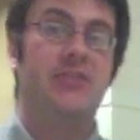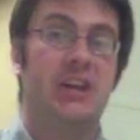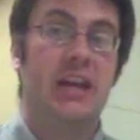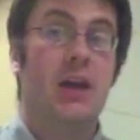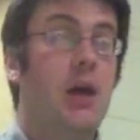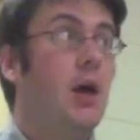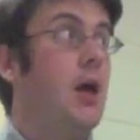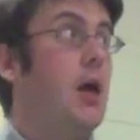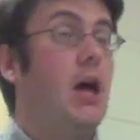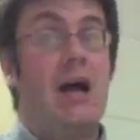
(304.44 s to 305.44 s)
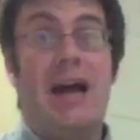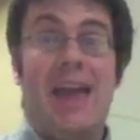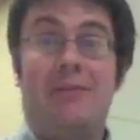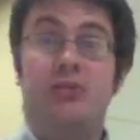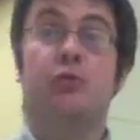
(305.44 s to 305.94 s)
today. Uh, I
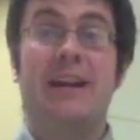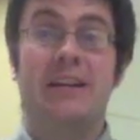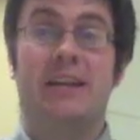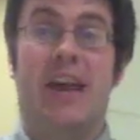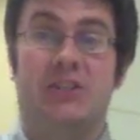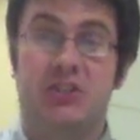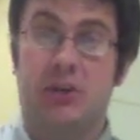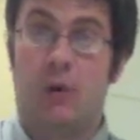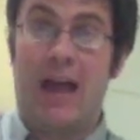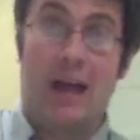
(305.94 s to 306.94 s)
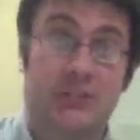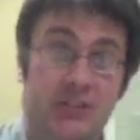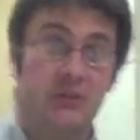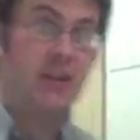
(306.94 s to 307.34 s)
have a train to catch, so I'll see you